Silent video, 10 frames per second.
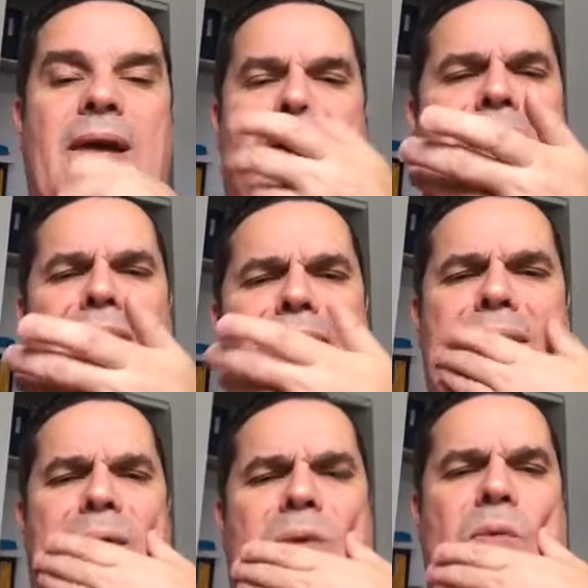uh,
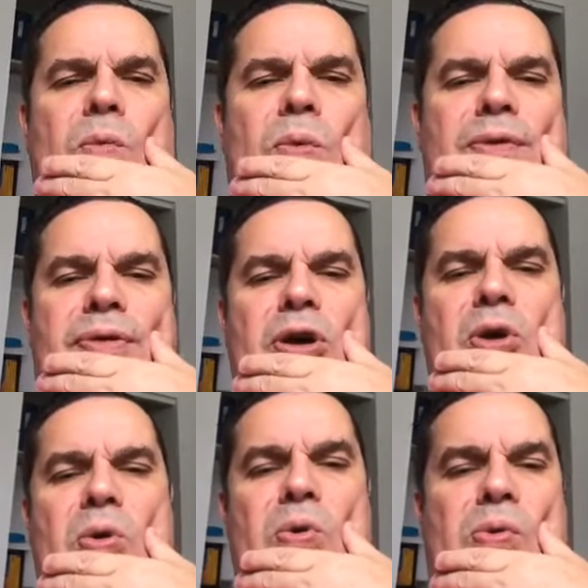with
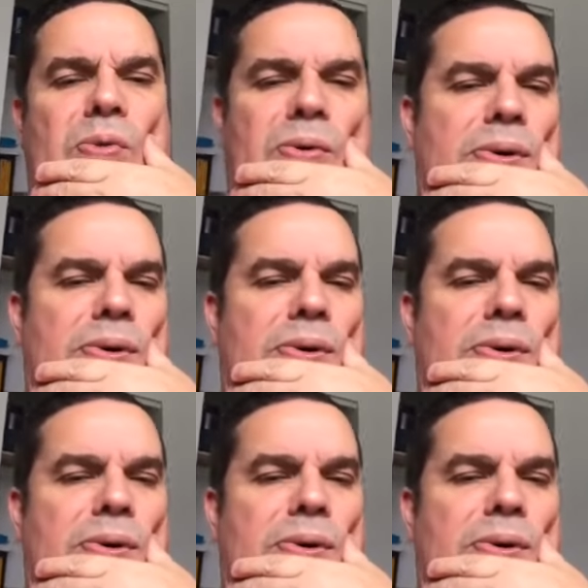no